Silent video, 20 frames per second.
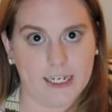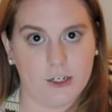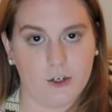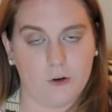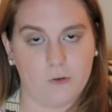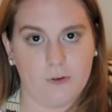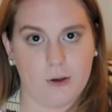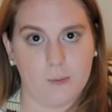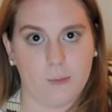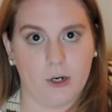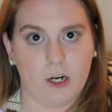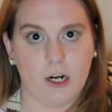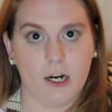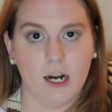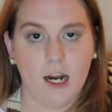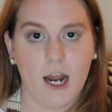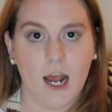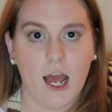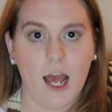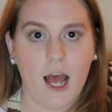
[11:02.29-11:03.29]
in November,
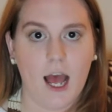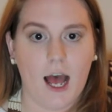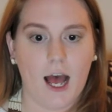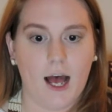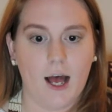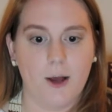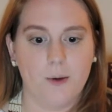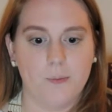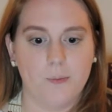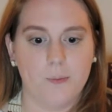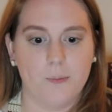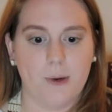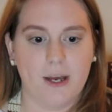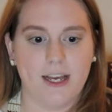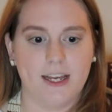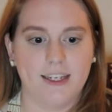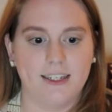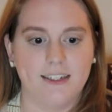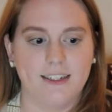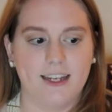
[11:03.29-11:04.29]

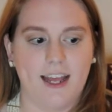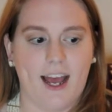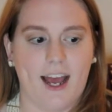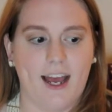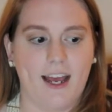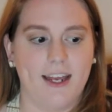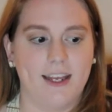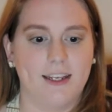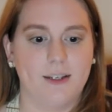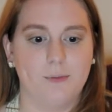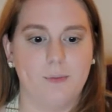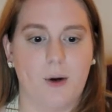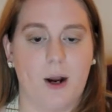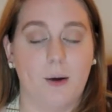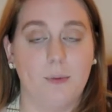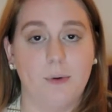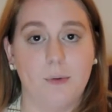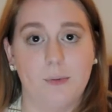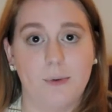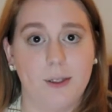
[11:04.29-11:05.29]
but I
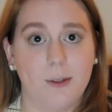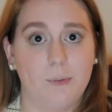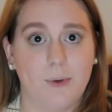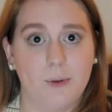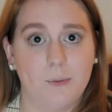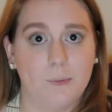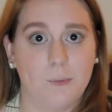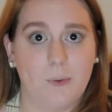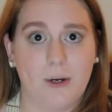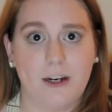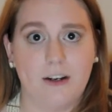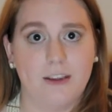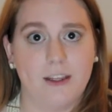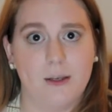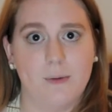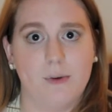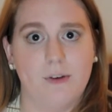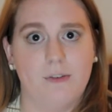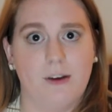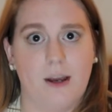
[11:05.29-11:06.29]
probably wouldn't wear
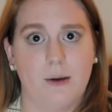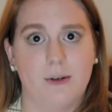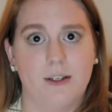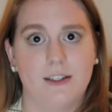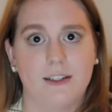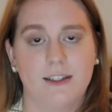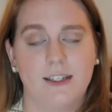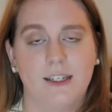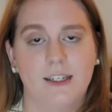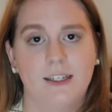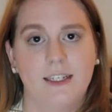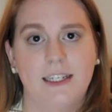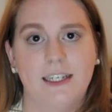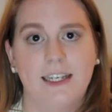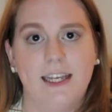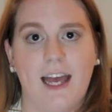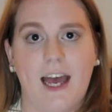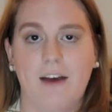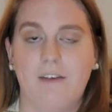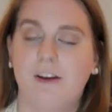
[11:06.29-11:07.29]
them if I was
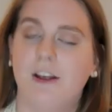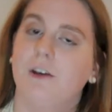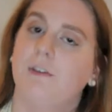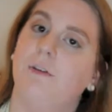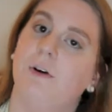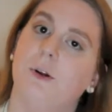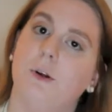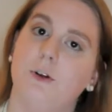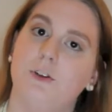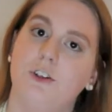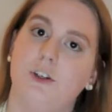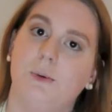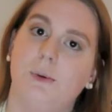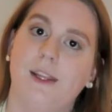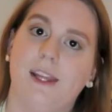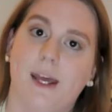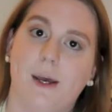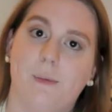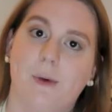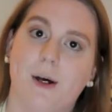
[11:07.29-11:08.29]
having a photo shoot
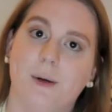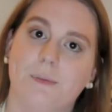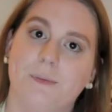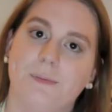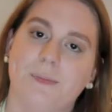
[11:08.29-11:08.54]
with Emma.